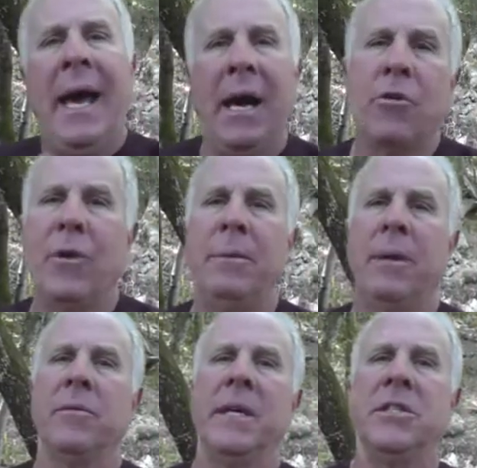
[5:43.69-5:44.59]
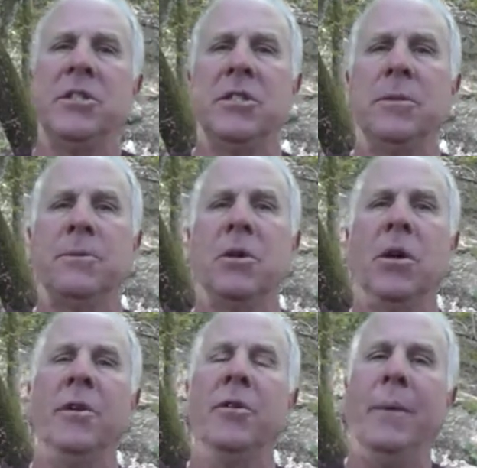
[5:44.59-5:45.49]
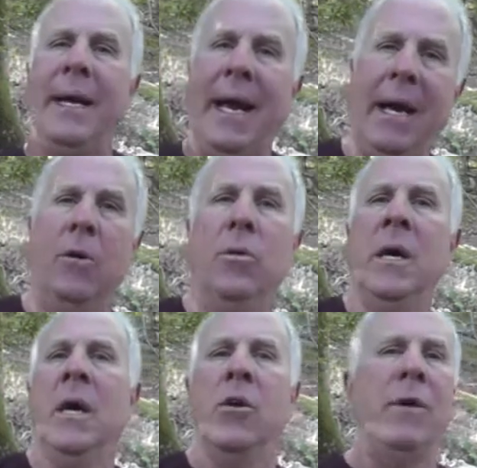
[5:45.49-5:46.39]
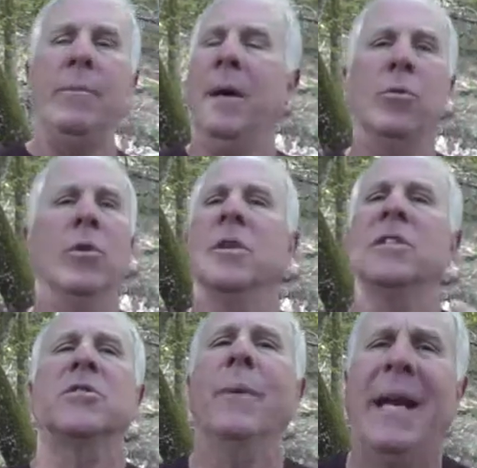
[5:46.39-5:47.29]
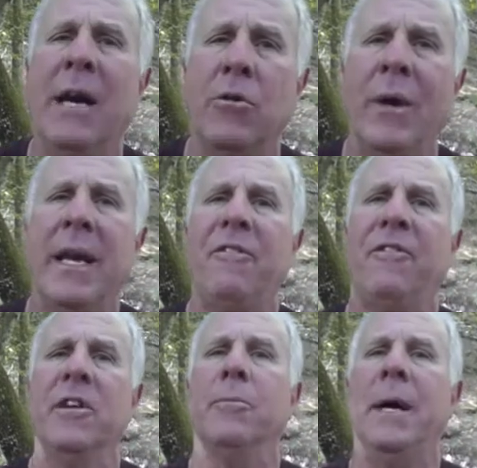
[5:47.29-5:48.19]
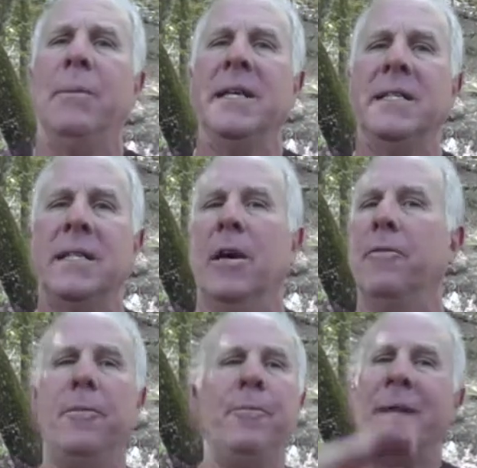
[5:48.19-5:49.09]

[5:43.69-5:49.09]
how great my relationships are, no matter how great my work is, no matter how great I feel about myself.